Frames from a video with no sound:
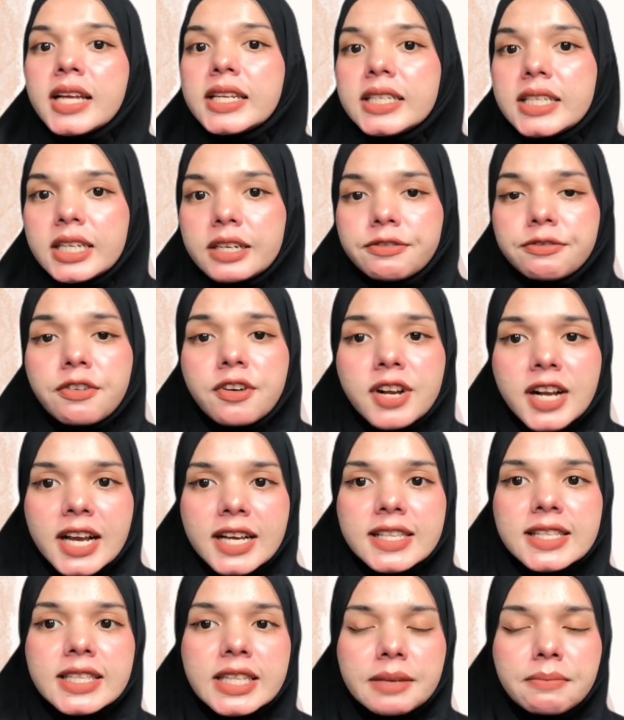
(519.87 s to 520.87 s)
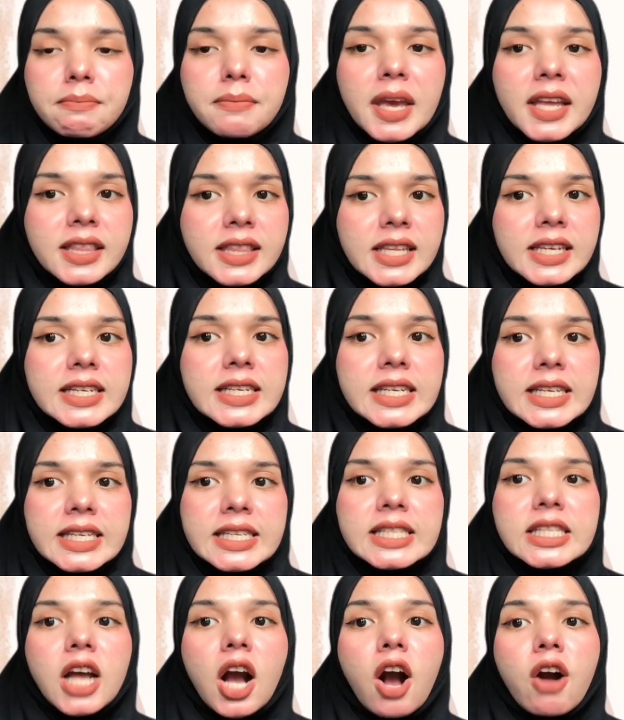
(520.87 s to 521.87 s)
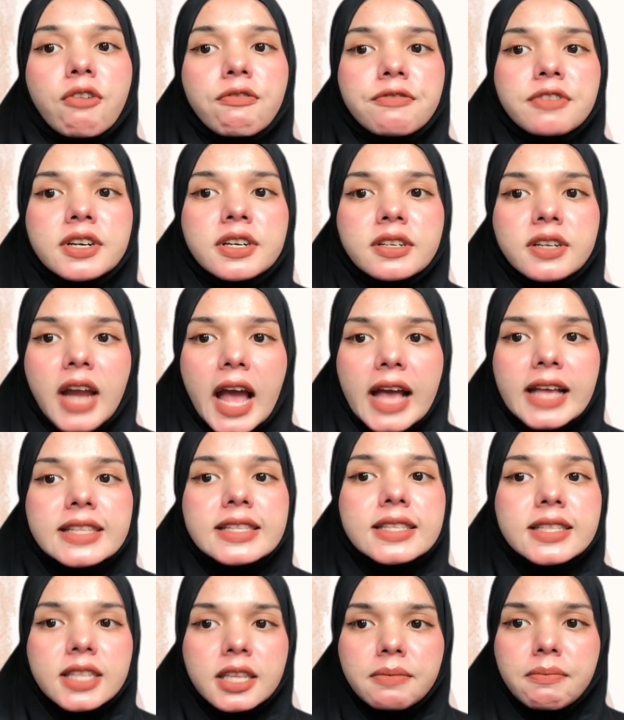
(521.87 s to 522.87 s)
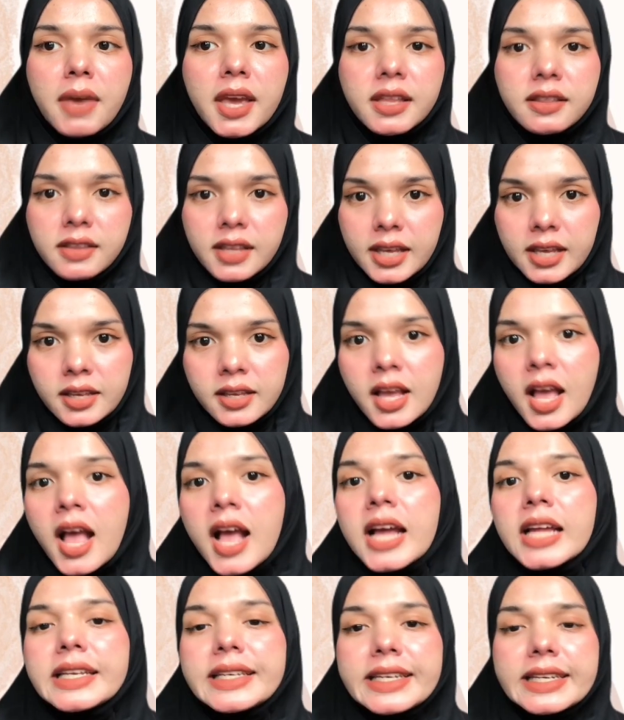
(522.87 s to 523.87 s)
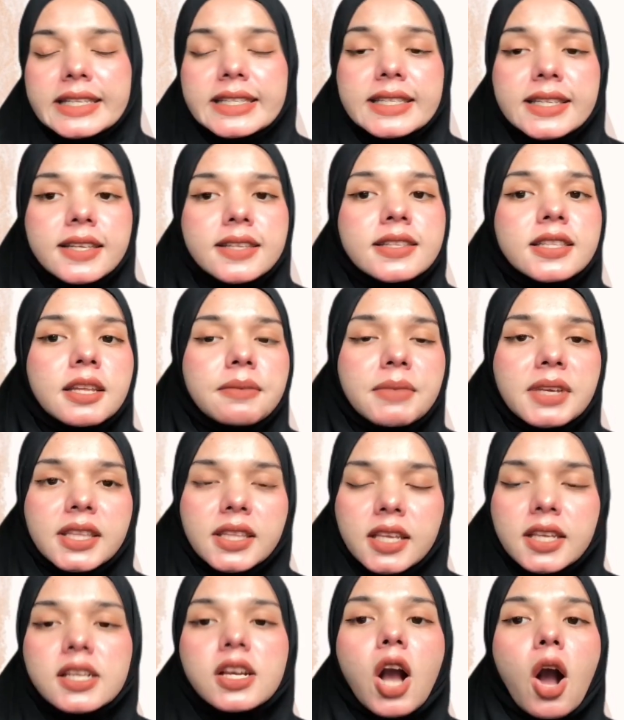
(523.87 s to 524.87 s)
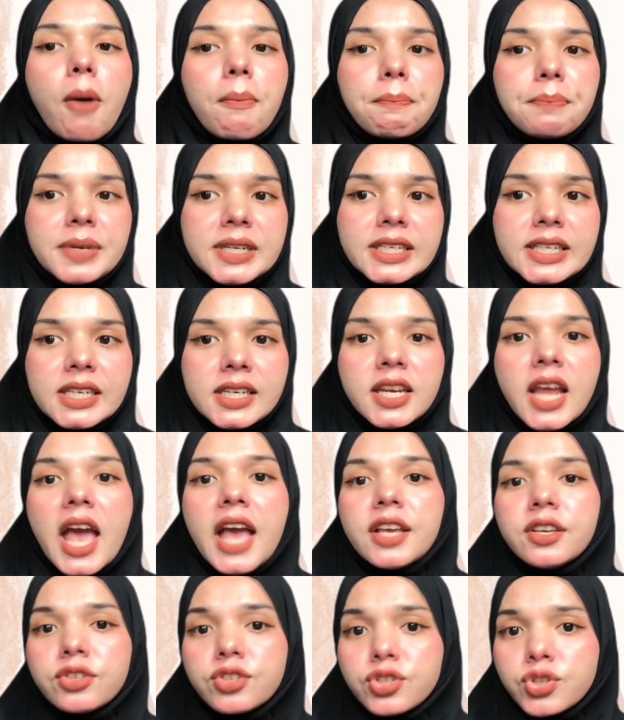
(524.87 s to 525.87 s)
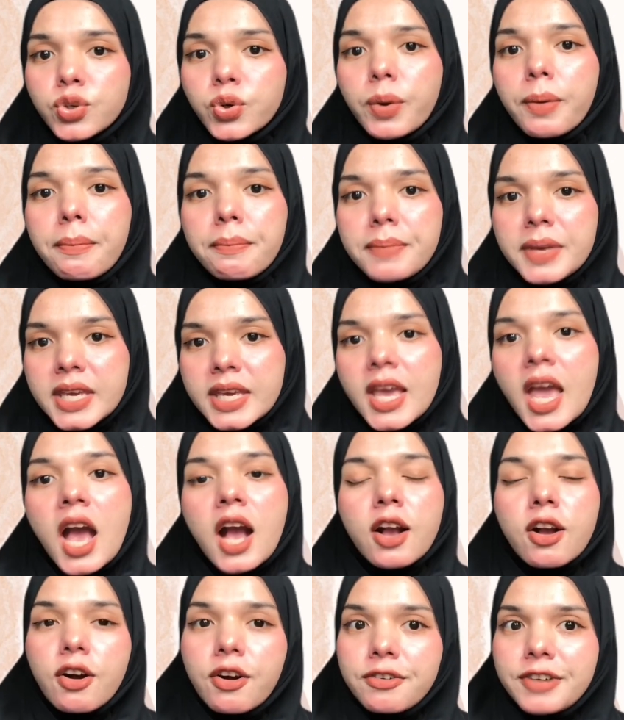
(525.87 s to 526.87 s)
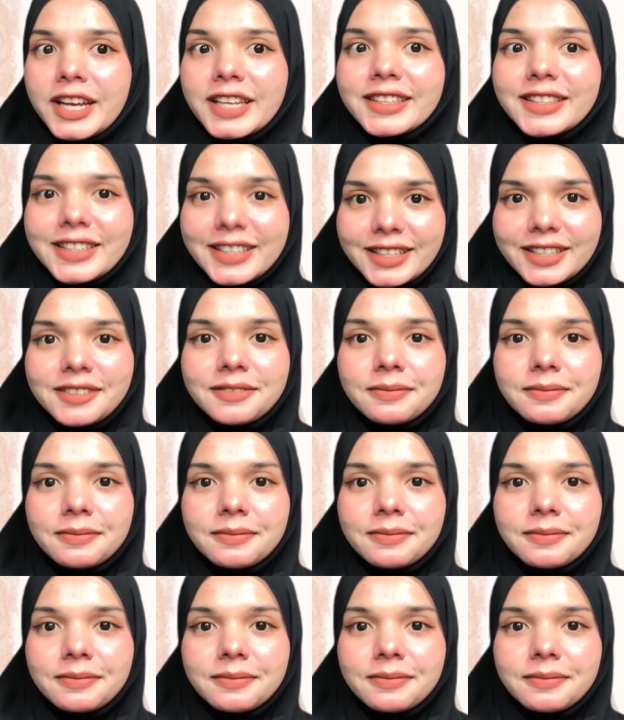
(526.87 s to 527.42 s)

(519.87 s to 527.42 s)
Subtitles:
the forecasting method is overestimating the systematic component and should be corrected.